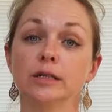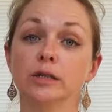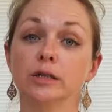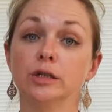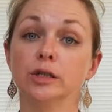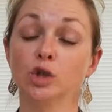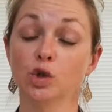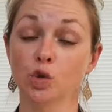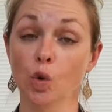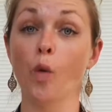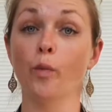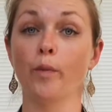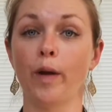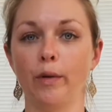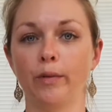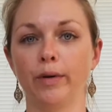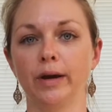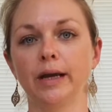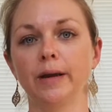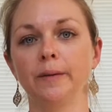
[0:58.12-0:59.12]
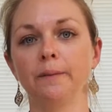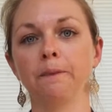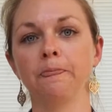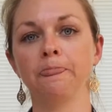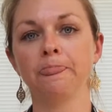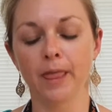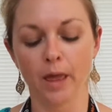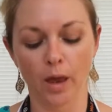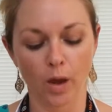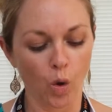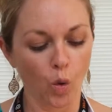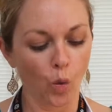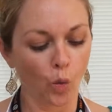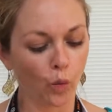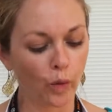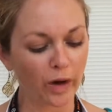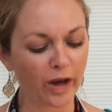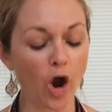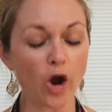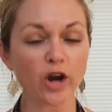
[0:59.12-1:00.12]
strawberry,
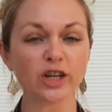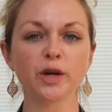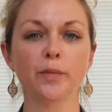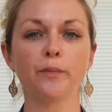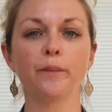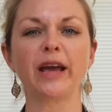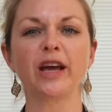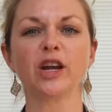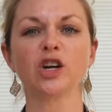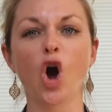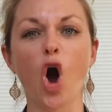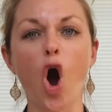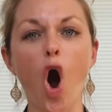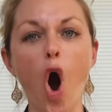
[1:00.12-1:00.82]
we're going to make